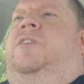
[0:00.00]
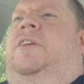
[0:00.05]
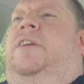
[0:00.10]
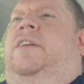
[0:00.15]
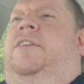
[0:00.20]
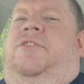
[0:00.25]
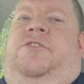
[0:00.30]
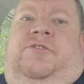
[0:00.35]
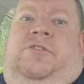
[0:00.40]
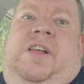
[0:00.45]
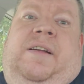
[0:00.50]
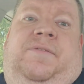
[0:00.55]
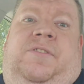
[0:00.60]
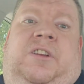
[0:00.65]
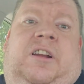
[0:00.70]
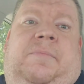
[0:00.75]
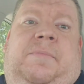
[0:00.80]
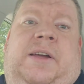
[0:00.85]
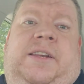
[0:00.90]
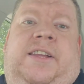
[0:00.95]
And just left
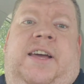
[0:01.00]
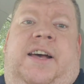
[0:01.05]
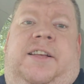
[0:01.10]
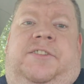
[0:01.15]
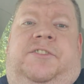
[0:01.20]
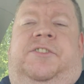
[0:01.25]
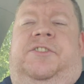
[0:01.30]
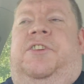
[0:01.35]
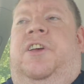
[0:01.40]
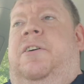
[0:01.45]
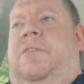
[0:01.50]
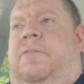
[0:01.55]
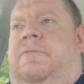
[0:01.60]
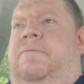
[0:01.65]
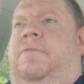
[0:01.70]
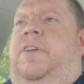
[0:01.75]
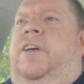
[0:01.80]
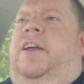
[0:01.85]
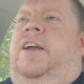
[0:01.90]
it on my desk. So